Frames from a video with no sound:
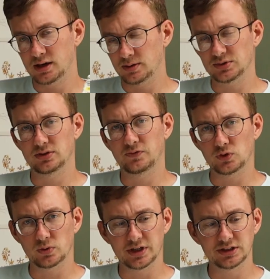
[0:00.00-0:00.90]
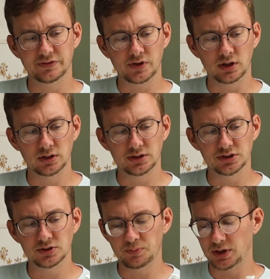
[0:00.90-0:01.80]
Comes in a full range of
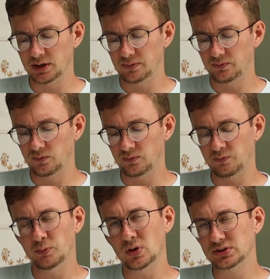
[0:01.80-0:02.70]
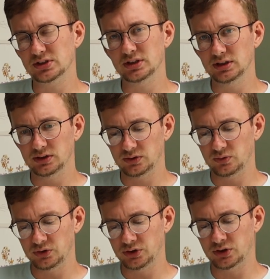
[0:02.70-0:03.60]
colors, but
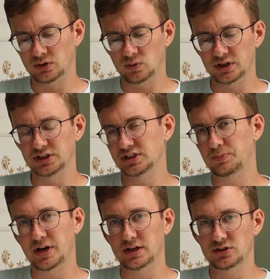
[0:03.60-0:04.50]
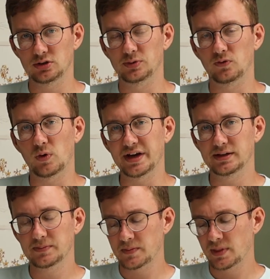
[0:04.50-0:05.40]
mostly you're going to want to just buy a tube of white.